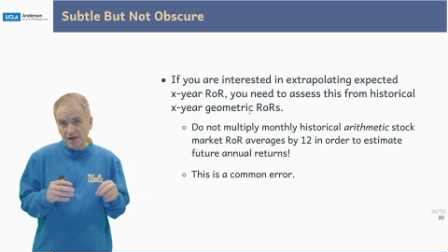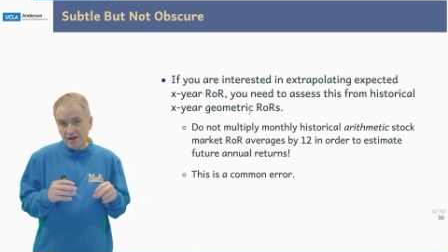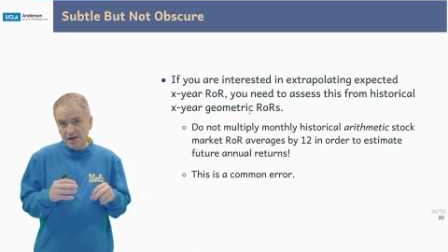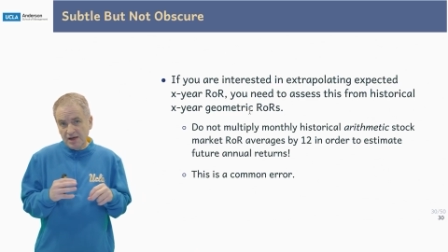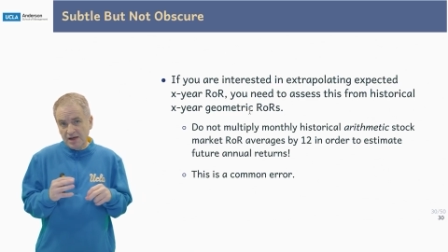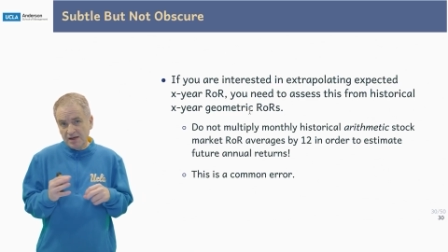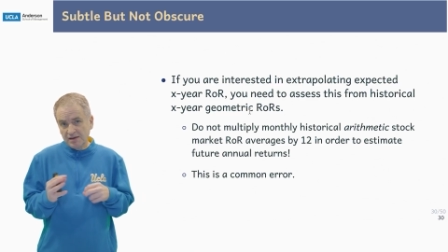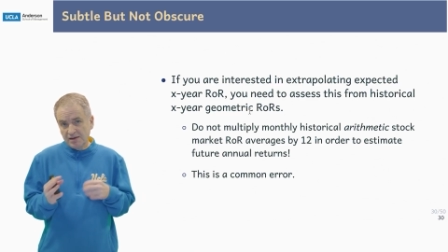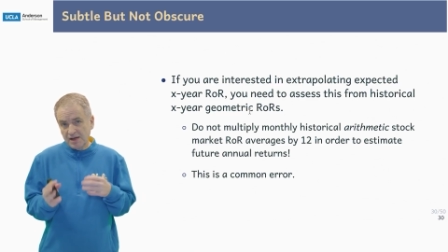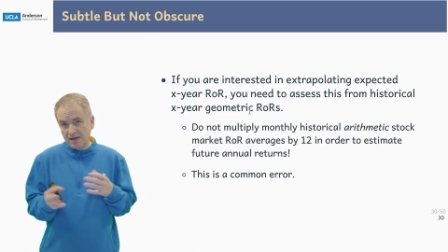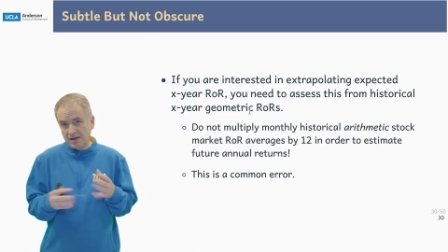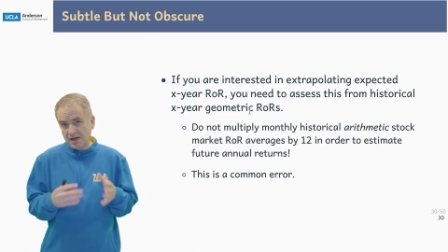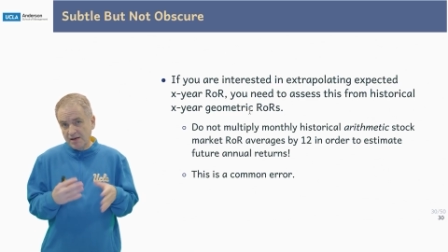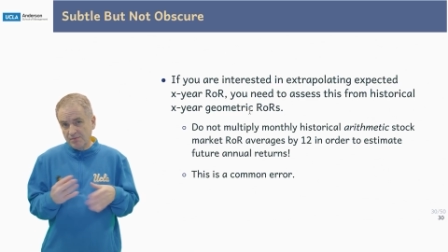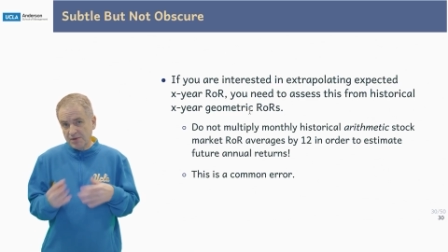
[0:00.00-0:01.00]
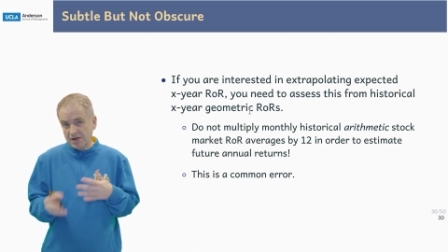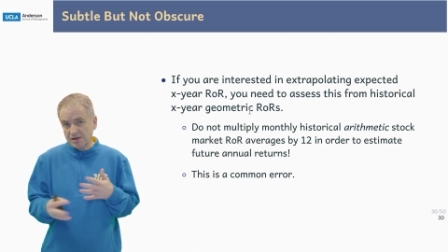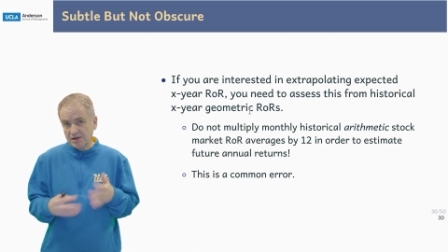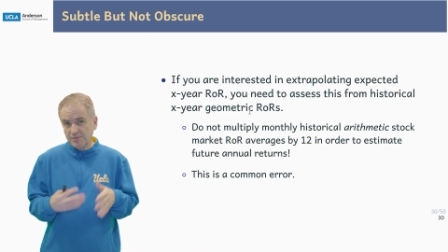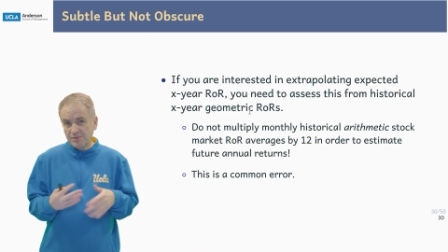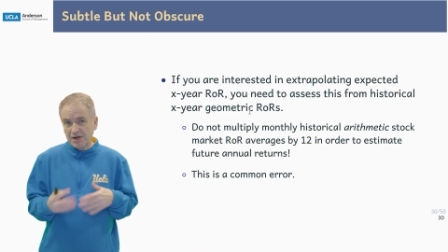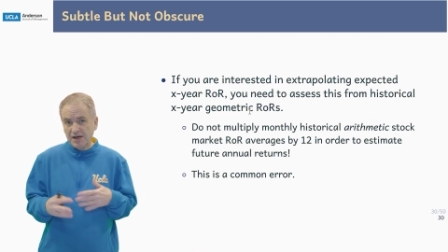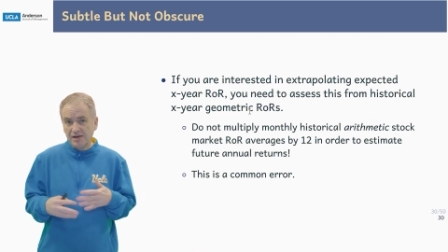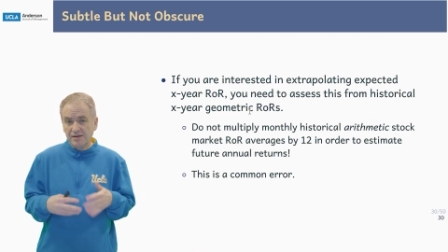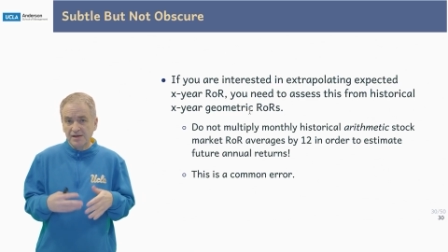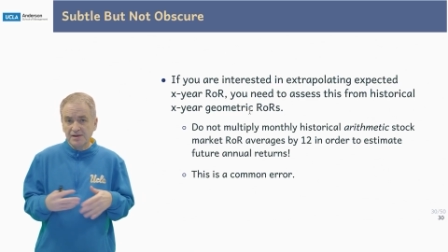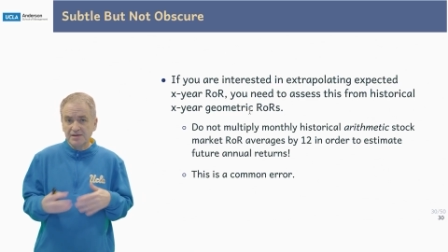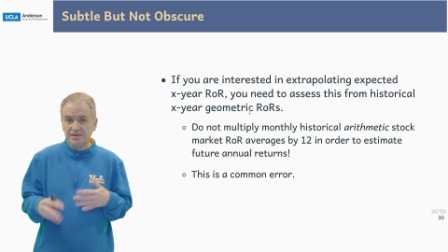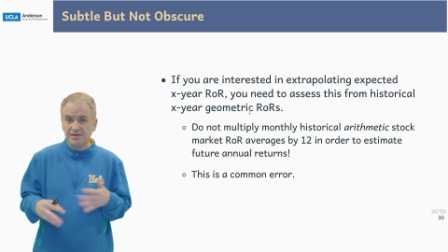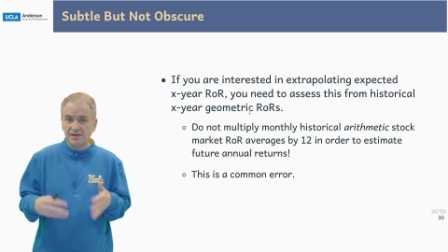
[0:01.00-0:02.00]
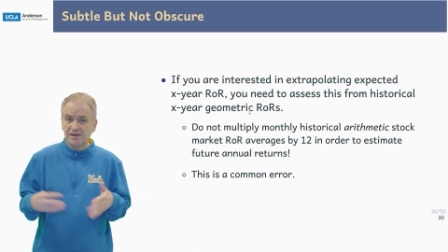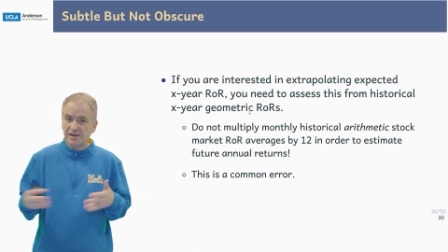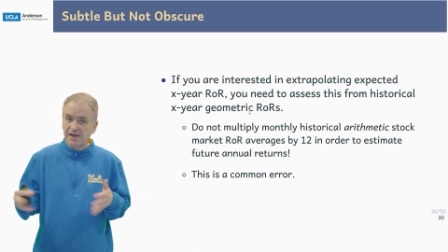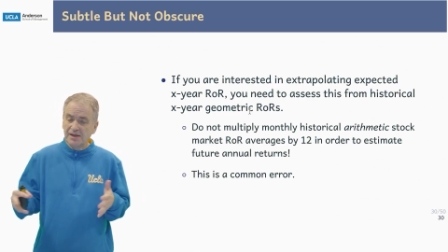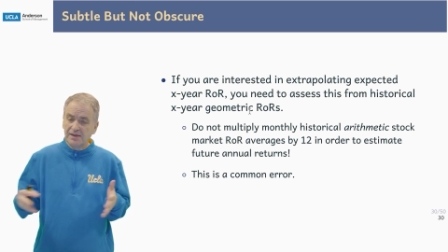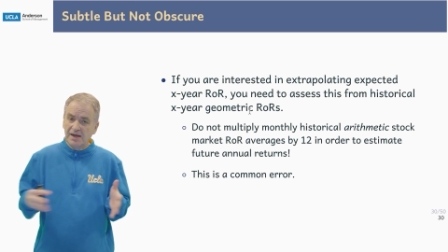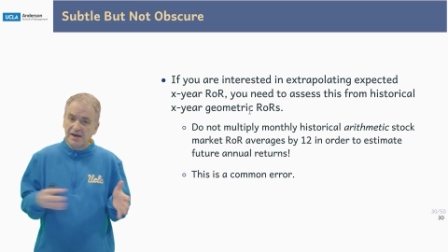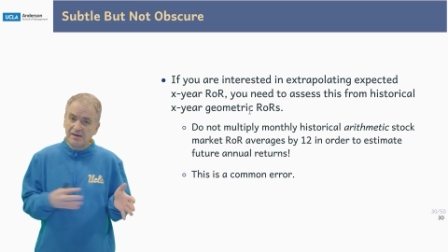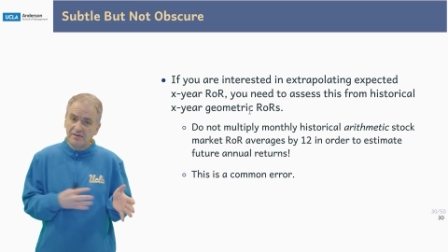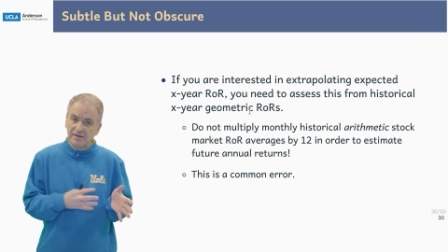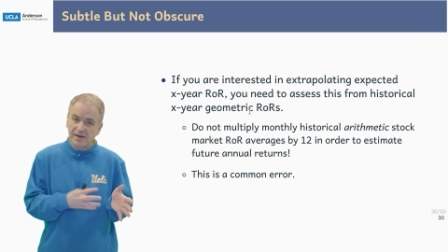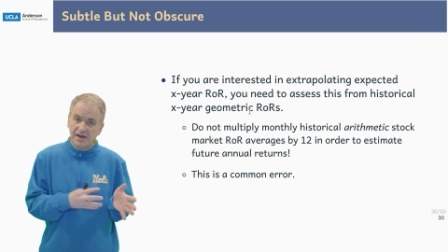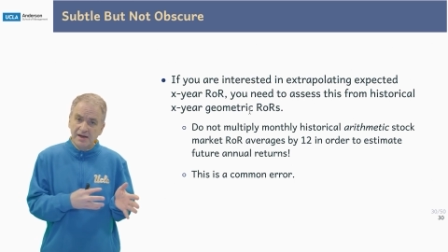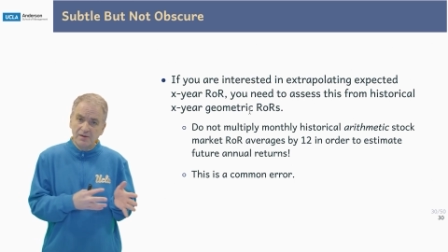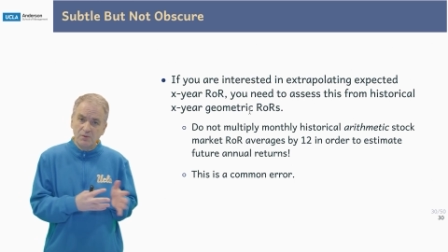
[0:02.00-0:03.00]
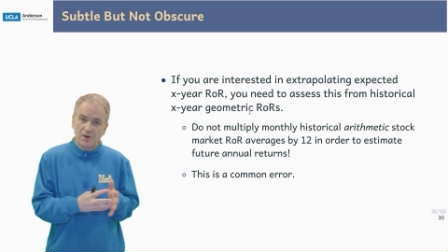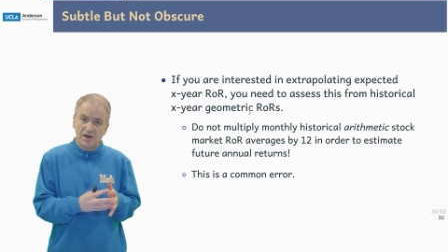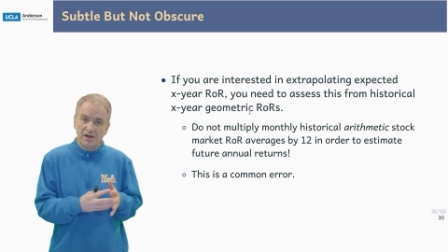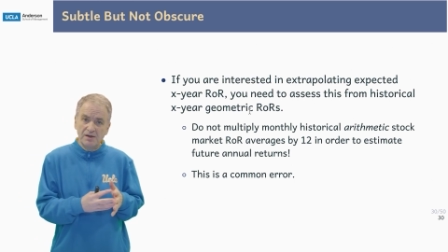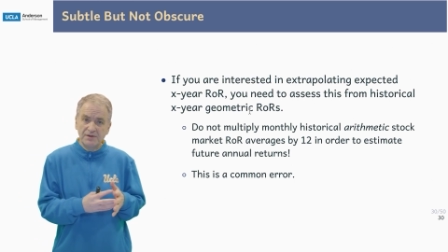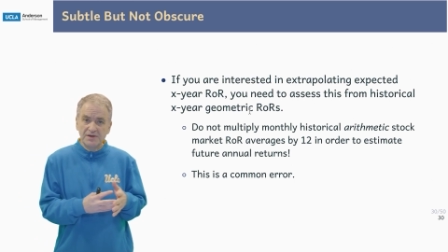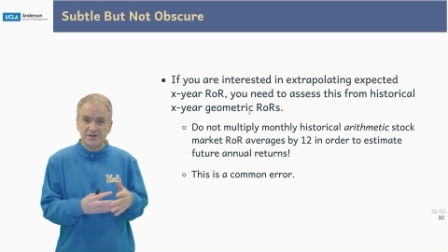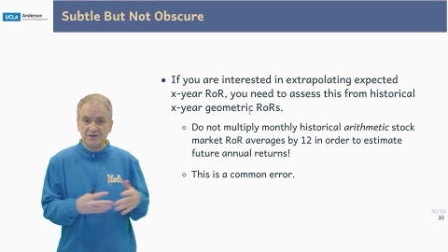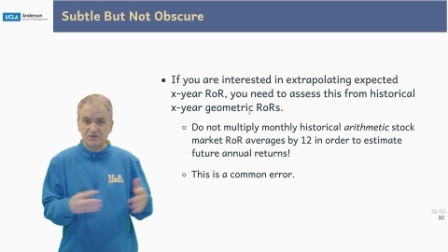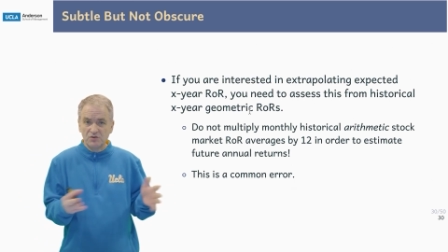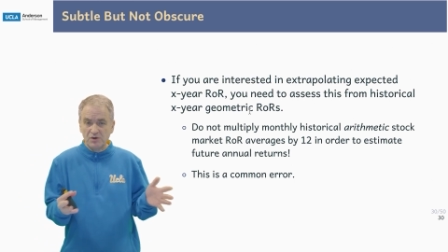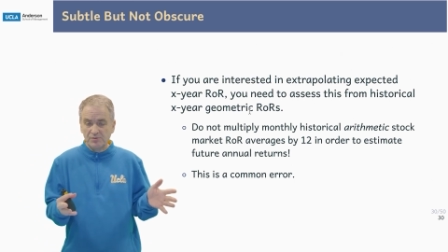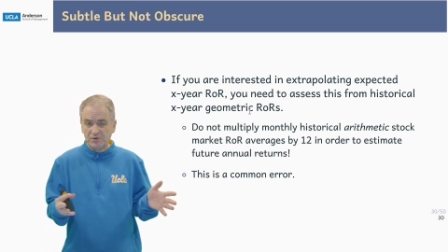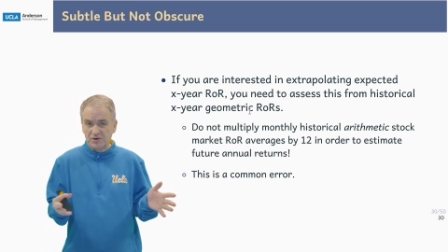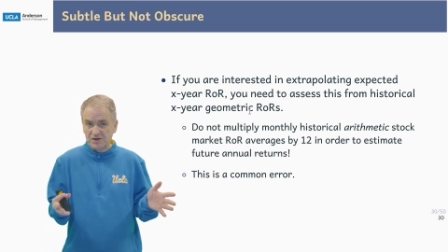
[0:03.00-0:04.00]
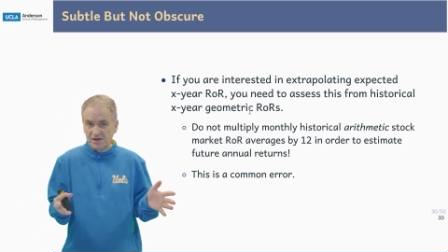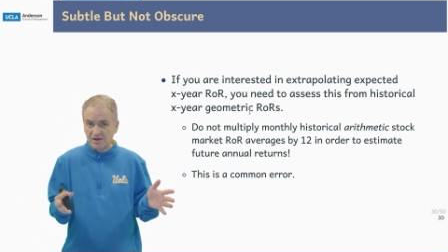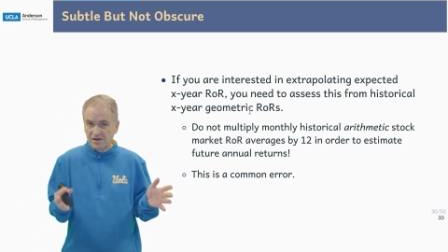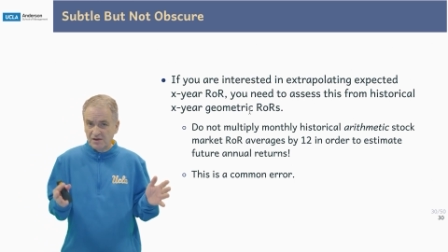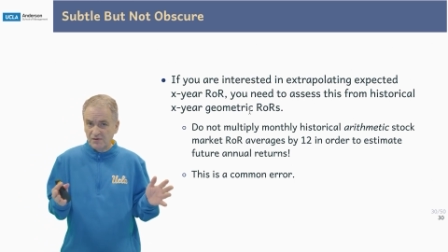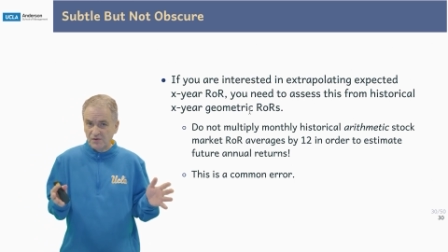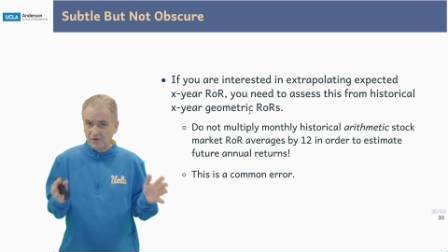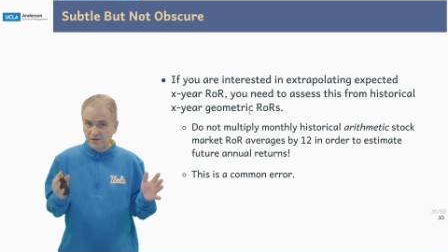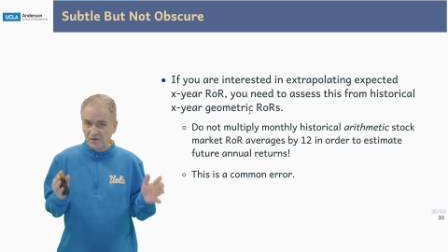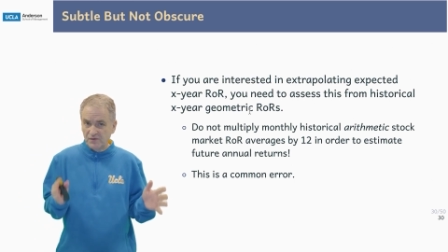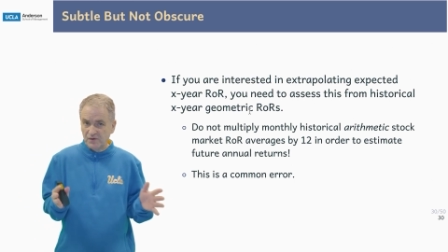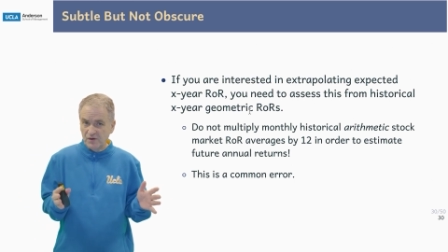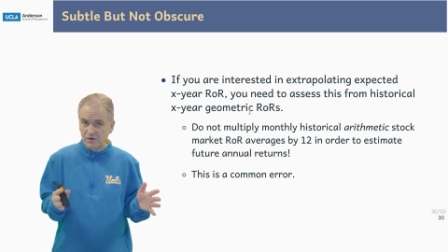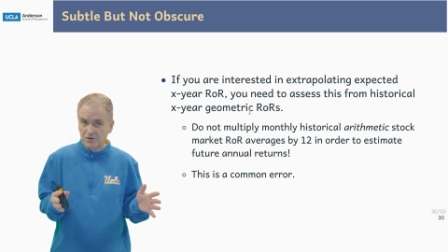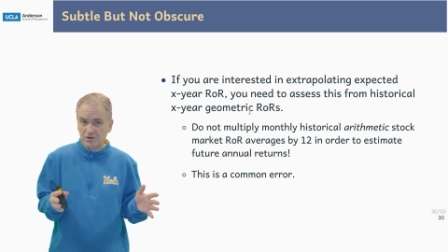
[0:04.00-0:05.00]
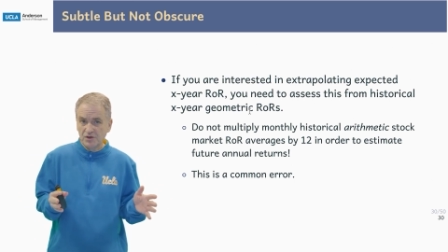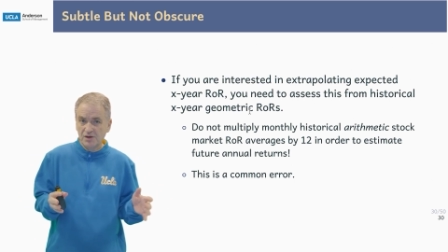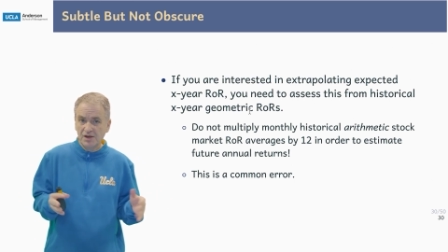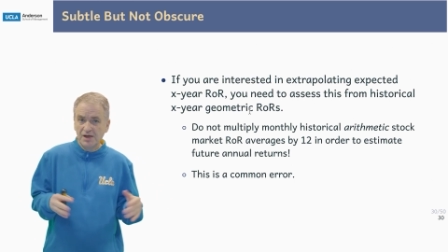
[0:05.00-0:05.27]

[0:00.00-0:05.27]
and then they multiply this, and then they think, well, this is representative of the future.